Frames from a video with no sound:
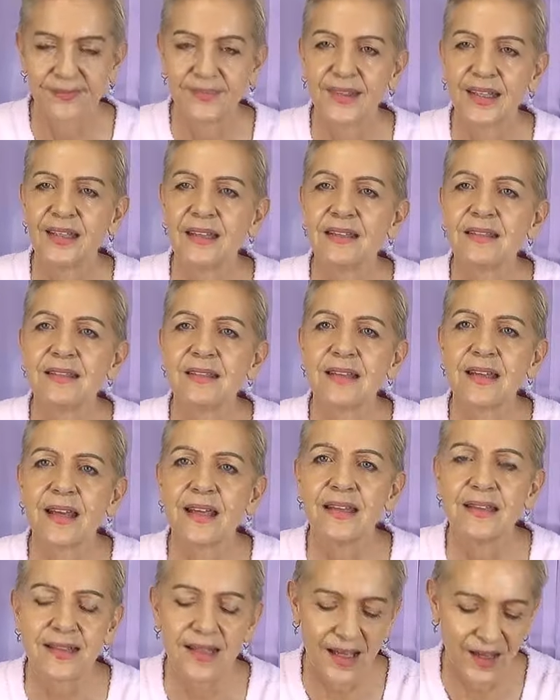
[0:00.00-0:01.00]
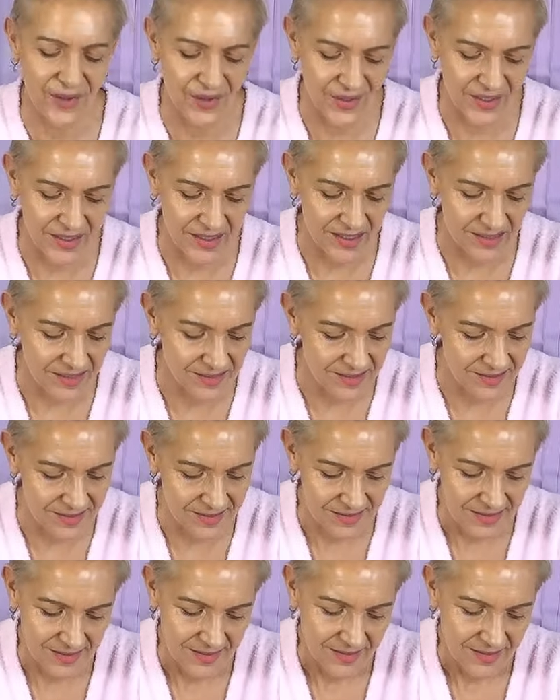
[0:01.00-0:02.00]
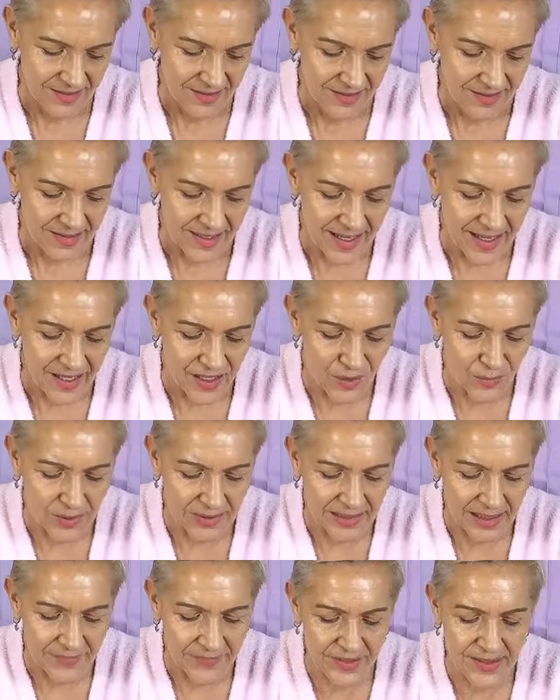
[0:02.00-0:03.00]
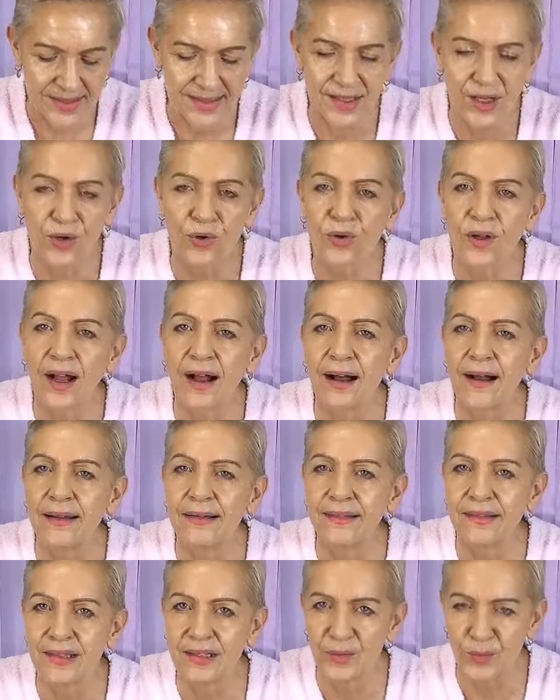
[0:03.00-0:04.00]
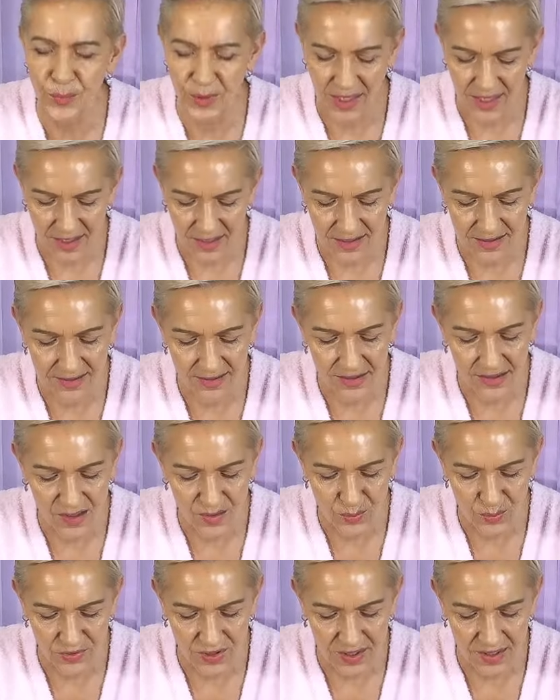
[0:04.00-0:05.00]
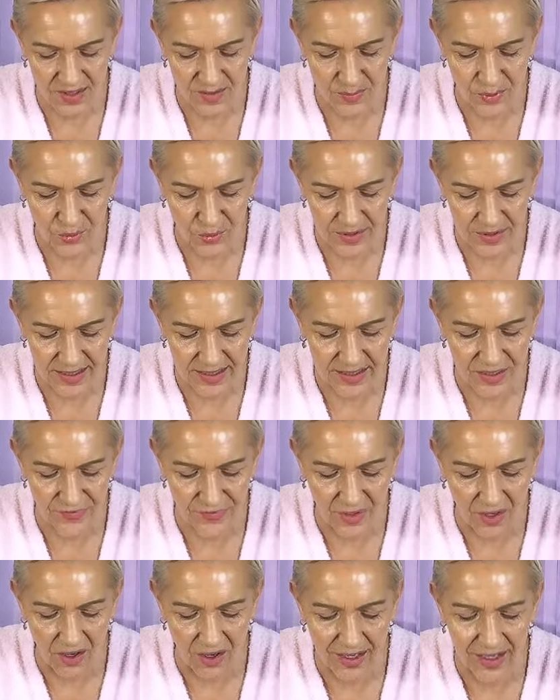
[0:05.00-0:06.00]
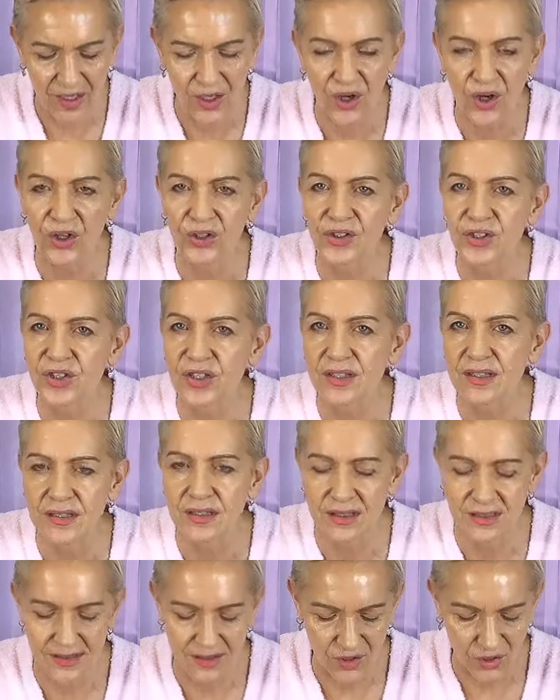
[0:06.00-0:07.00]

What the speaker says: It says, Aries, Our beloved soul guardian, Pegasus, brings portent of higher consciousness,